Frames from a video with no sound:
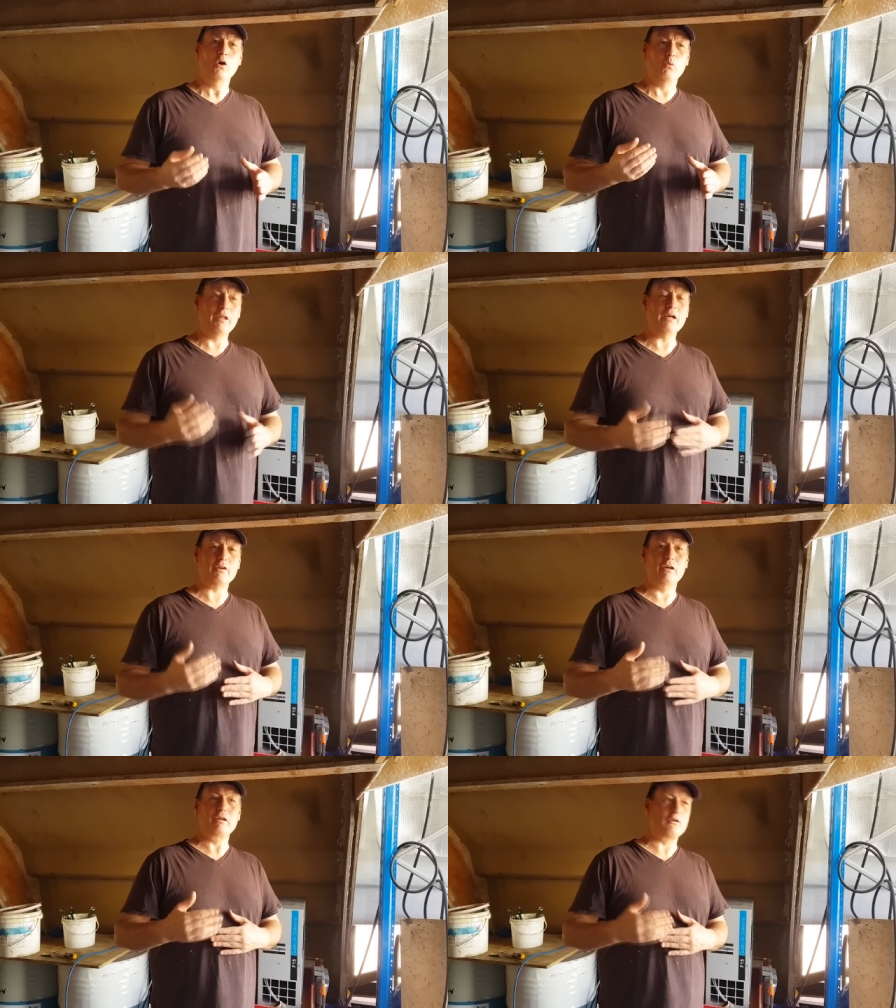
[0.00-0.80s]

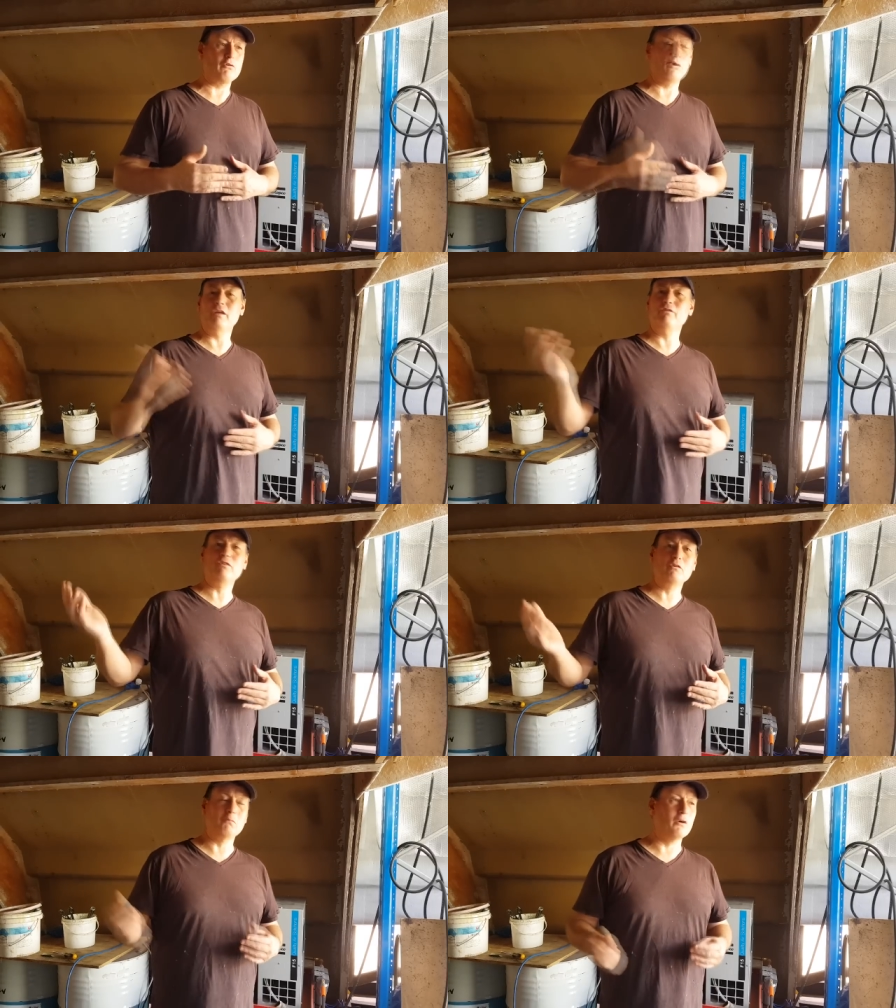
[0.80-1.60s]
without going
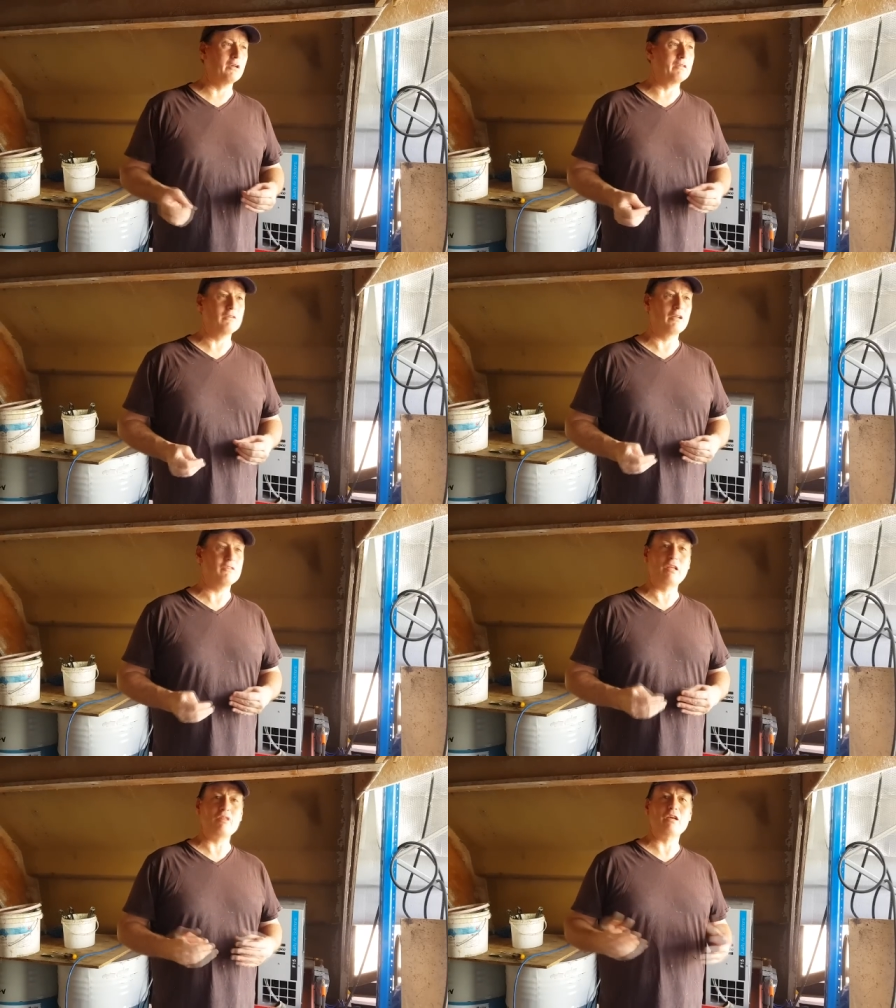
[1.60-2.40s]
crazy and buying, you know,
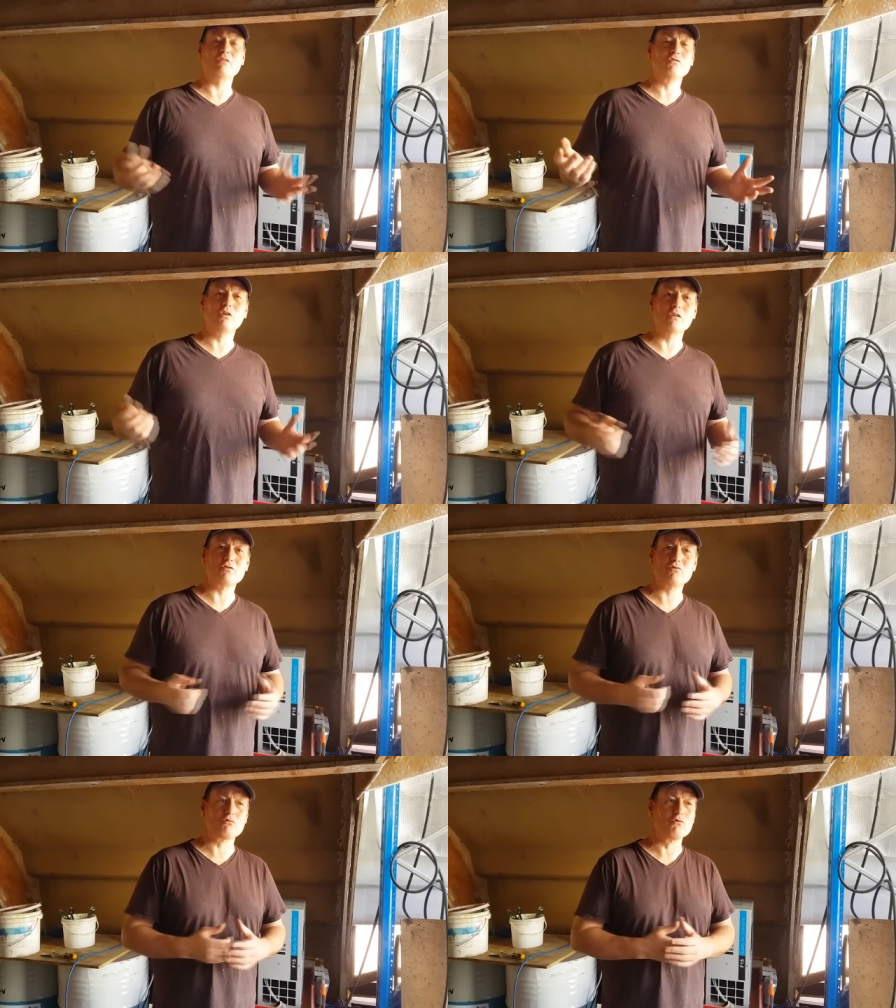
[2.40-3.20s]

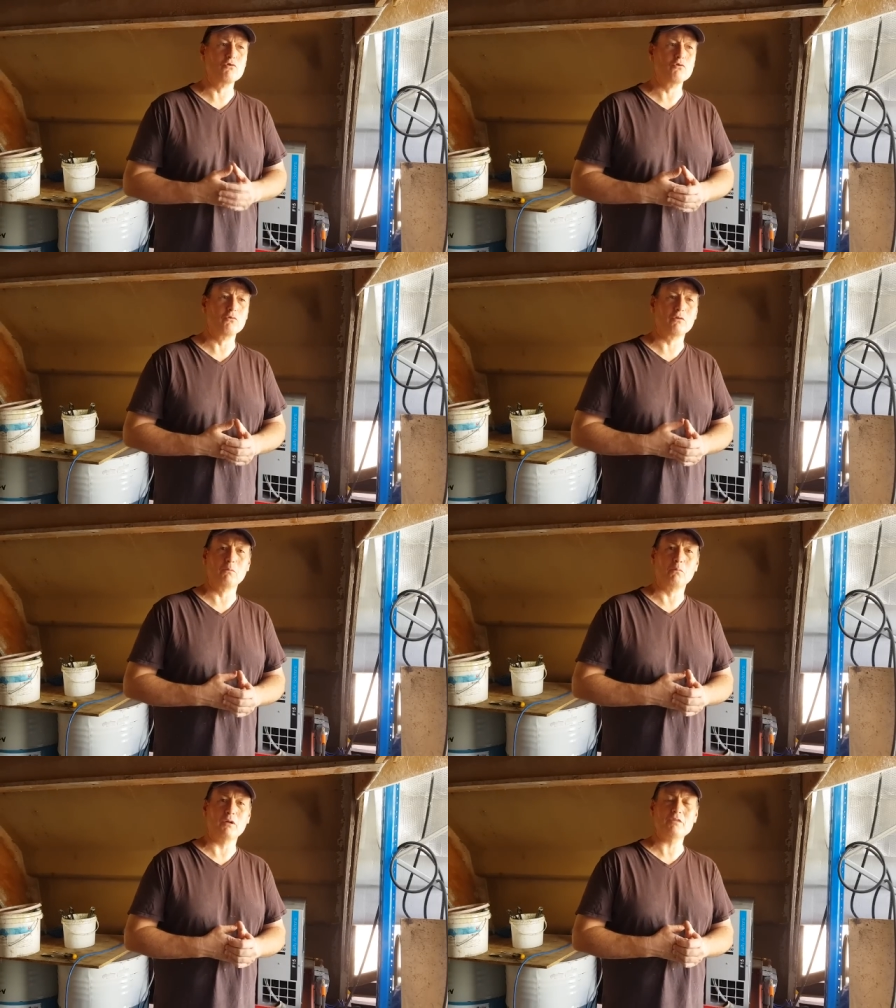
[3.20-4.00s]
$10,000 screw
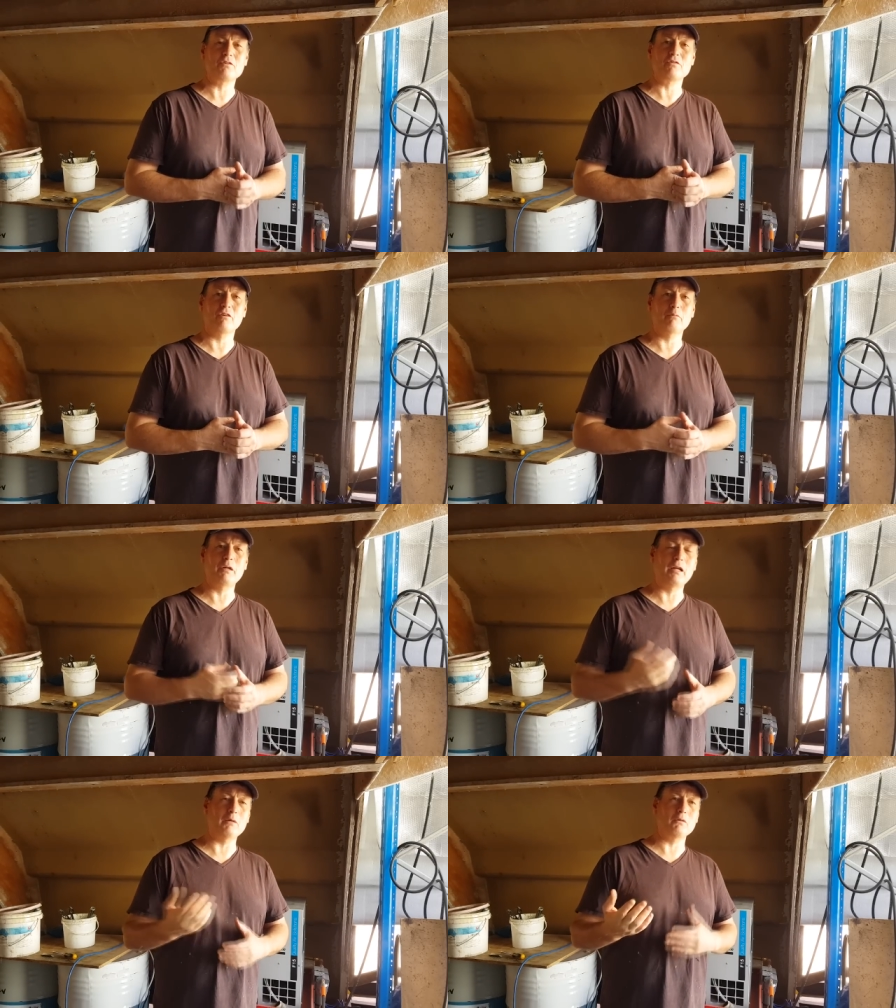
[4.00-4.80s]
compressors. I've
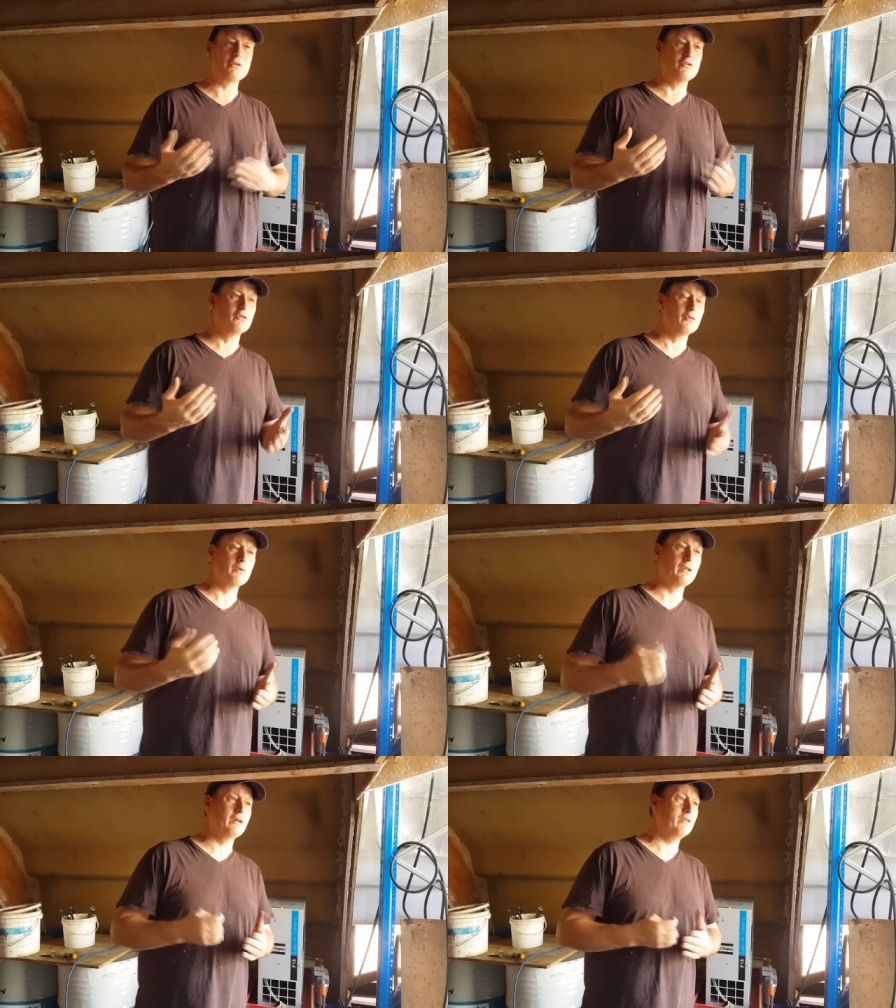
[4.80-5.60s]
been able to do it
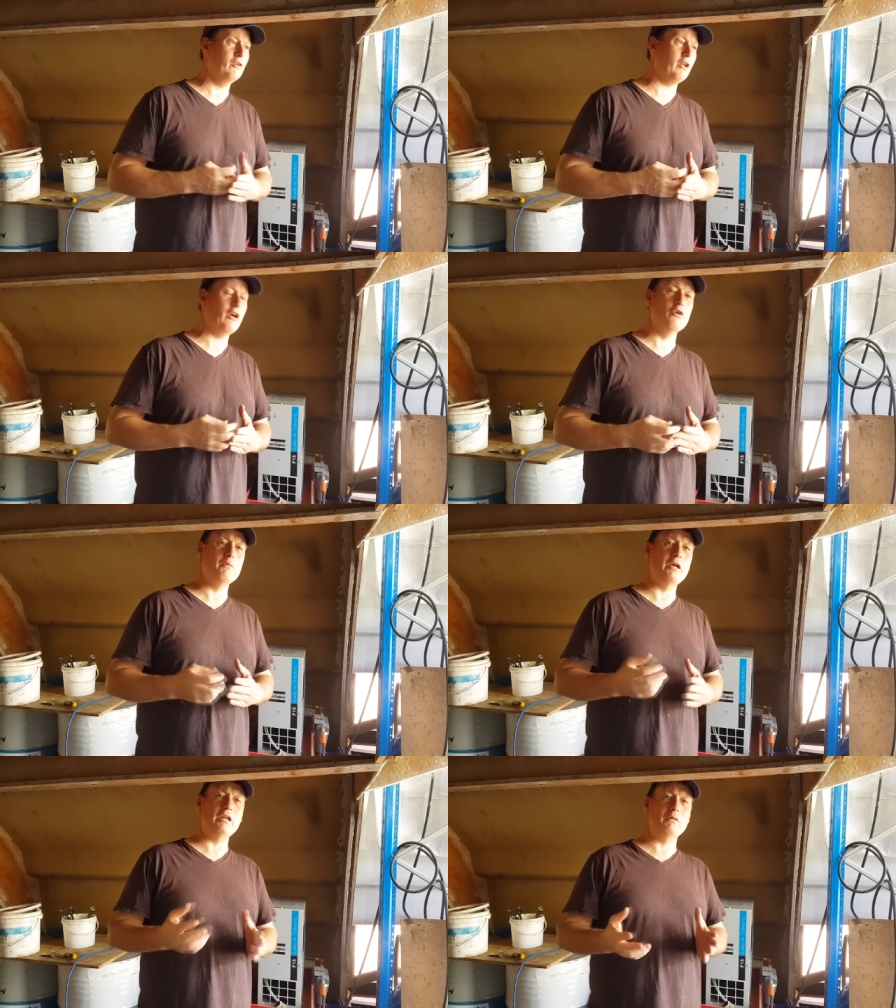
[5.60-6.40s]
with not a
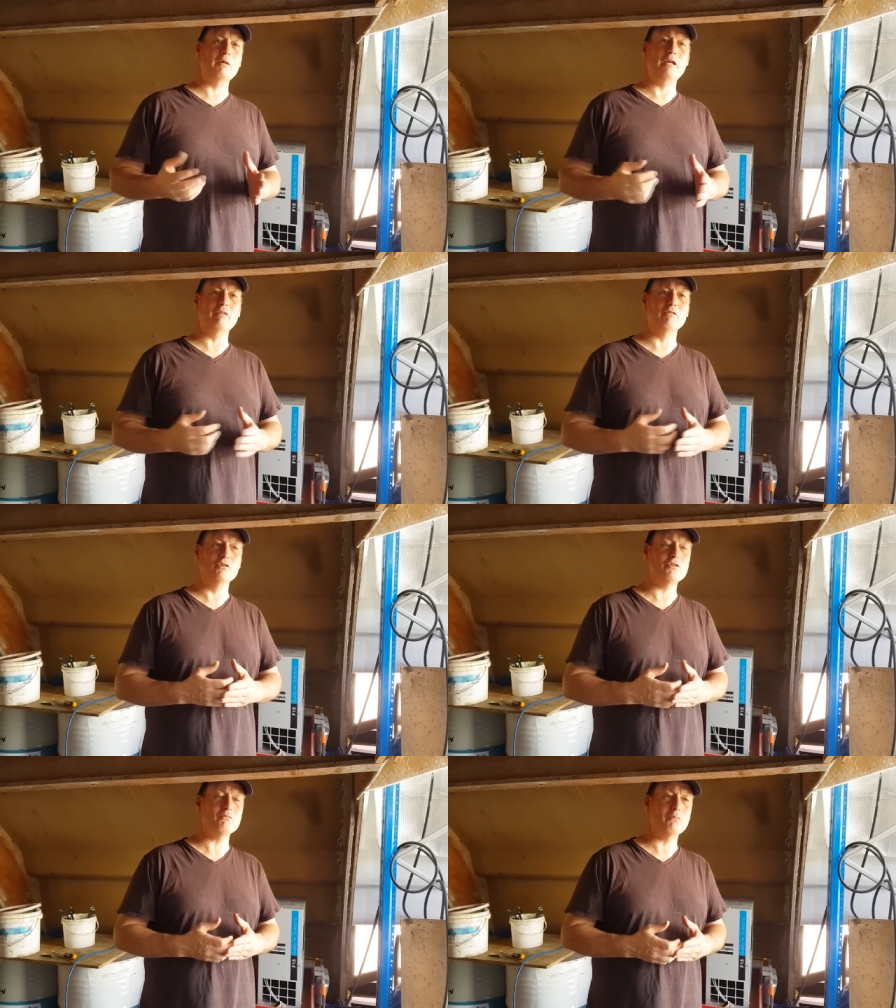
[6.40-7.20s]
home handyman
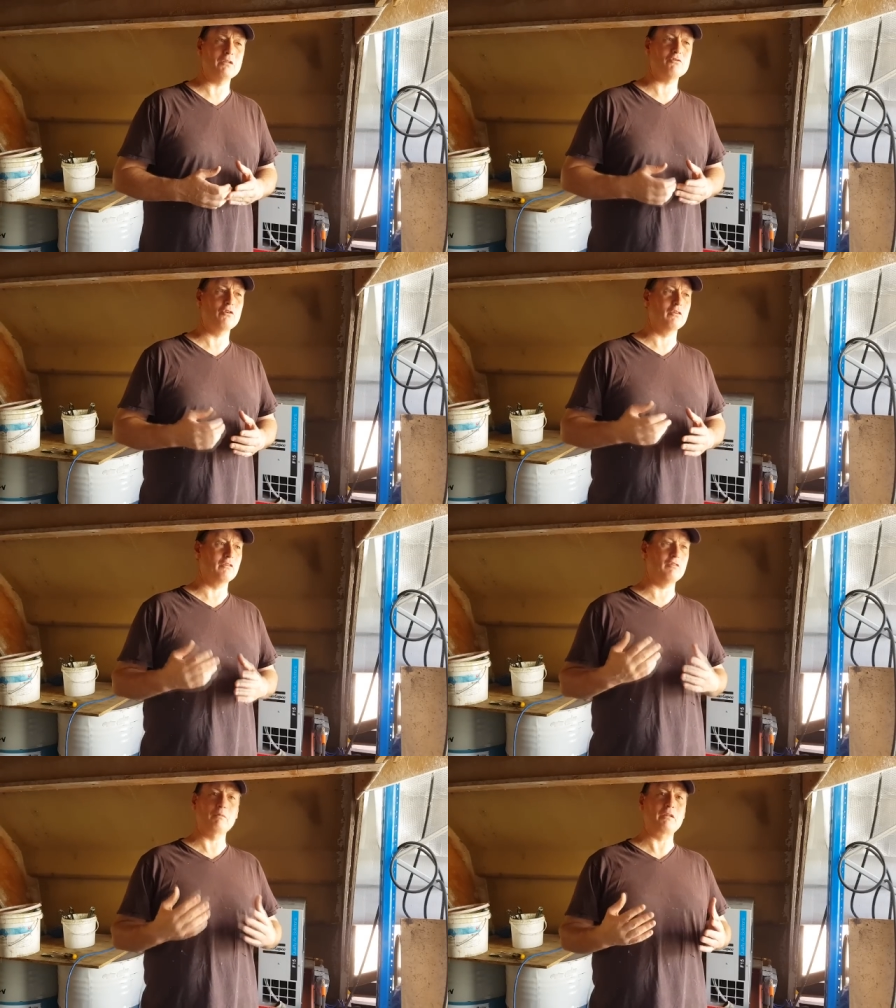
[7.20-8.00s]
version, but
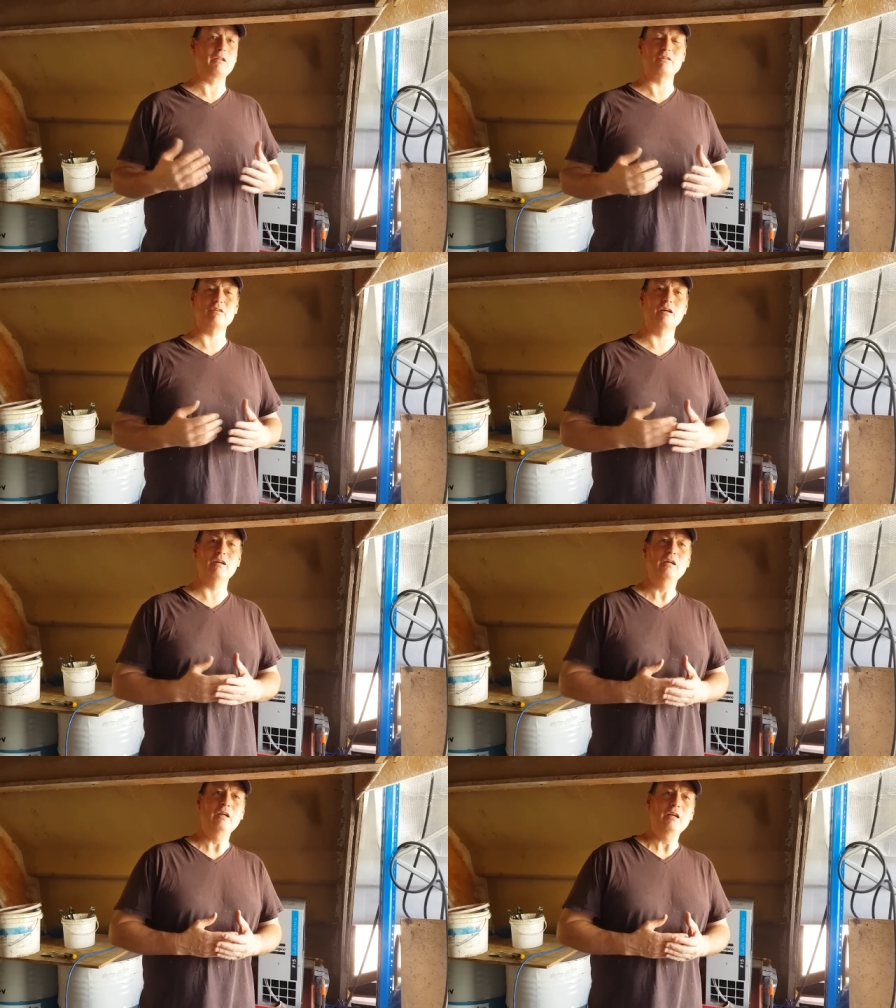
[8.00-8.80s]
certainly something that
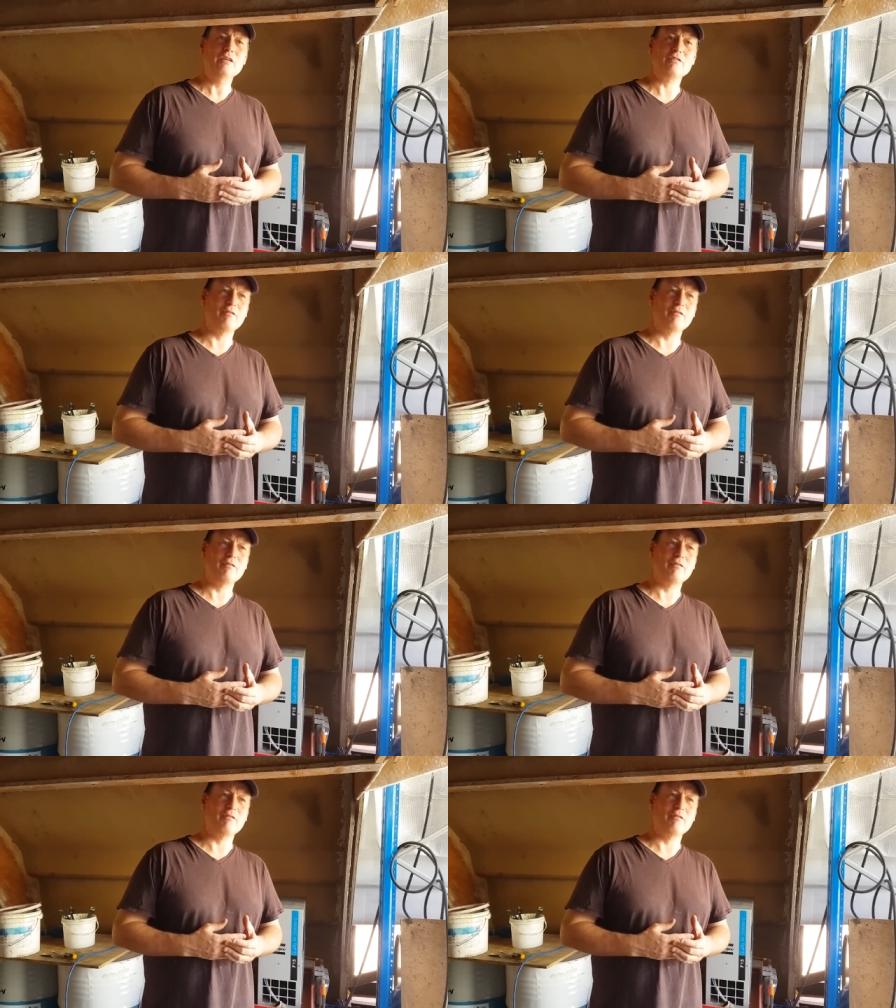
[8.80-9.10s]
is